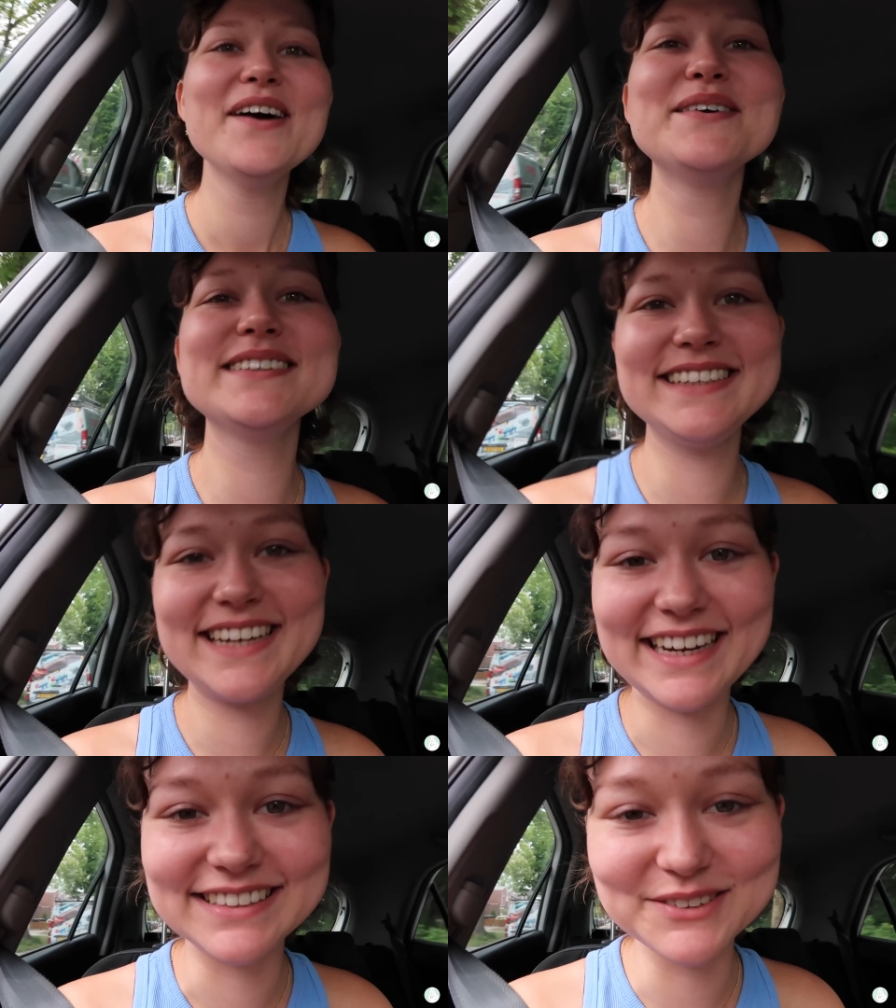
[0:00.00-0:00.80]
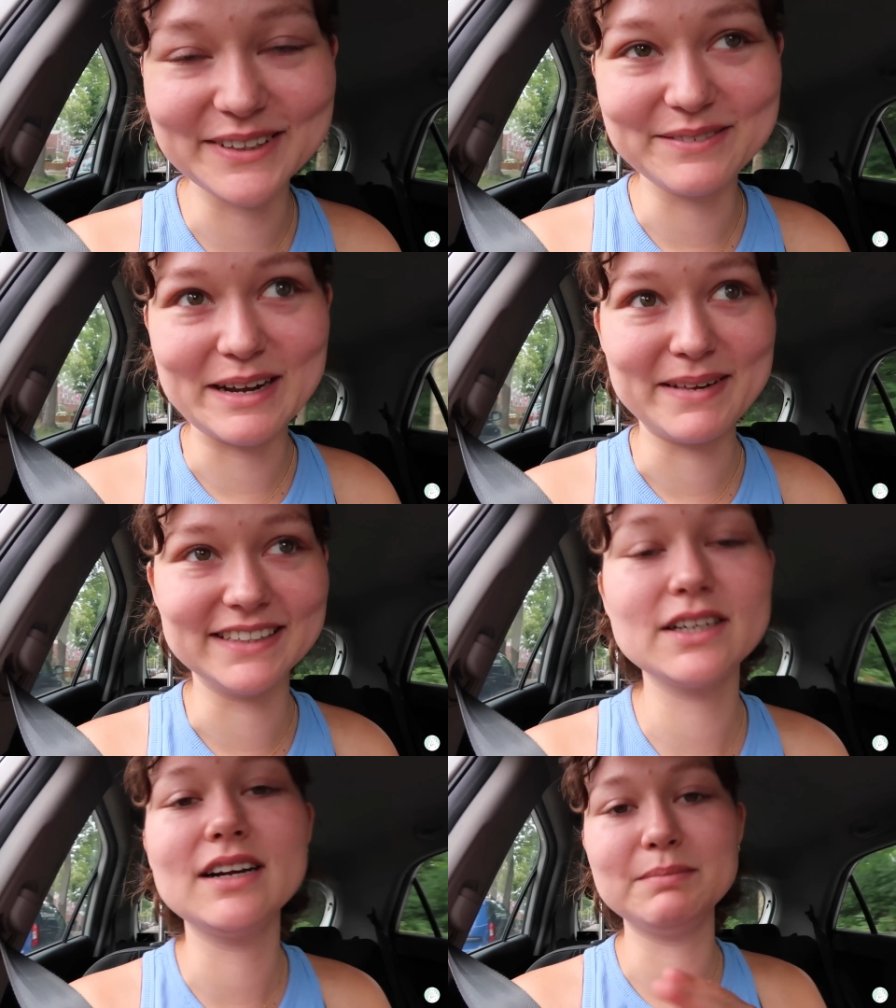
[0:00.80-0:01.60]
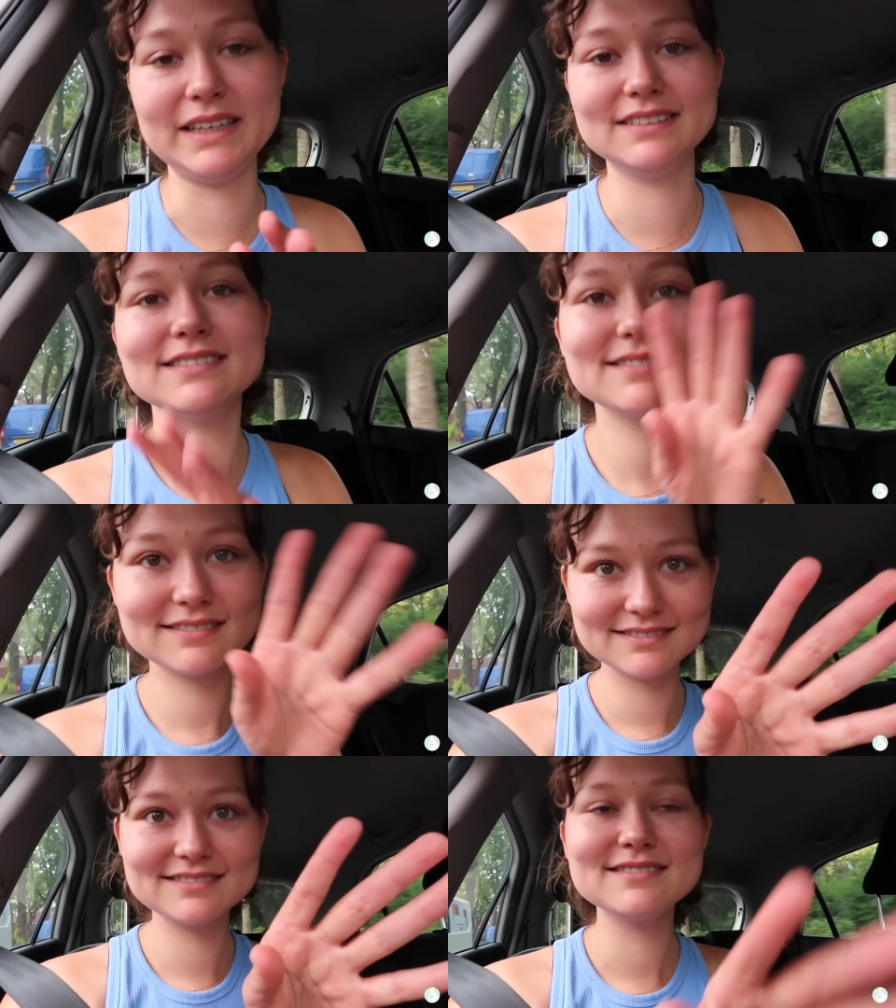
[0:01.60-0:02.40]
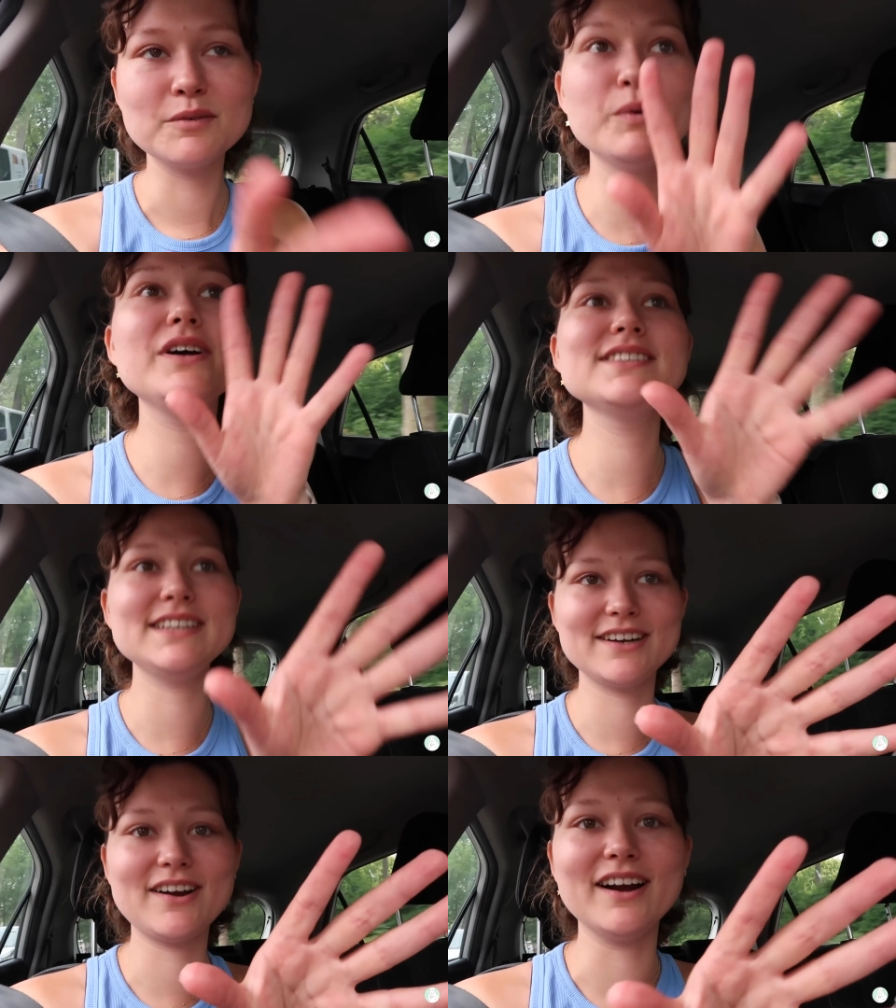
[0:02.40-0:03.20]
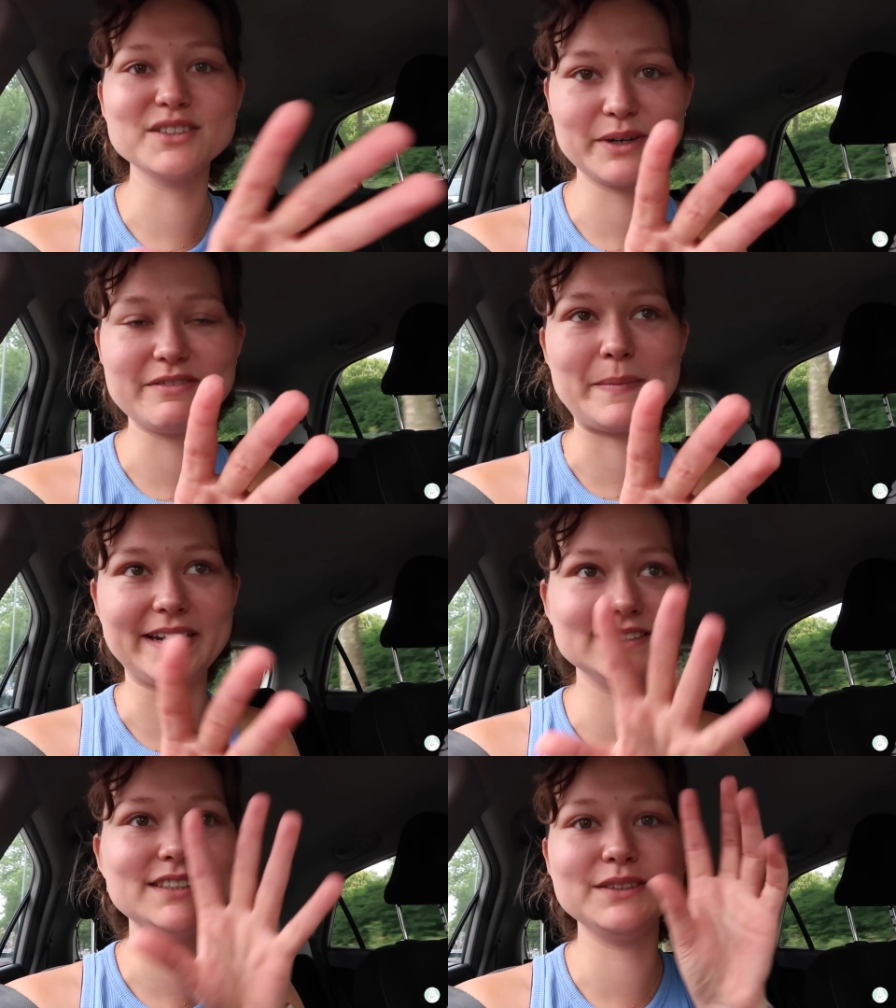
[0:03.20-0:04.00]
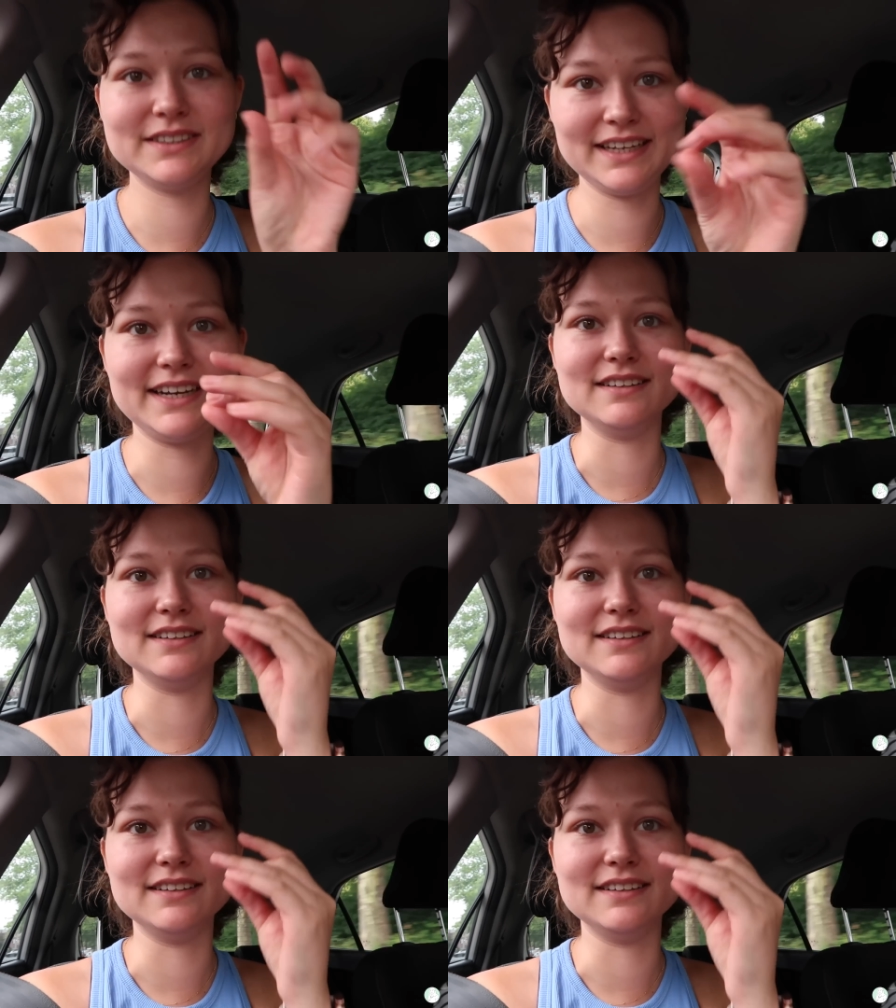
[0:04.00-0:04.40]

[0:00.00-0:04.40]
We'll see you guys in 25 minutes. I mean, we'll see the car in 25 minutes. You'll see it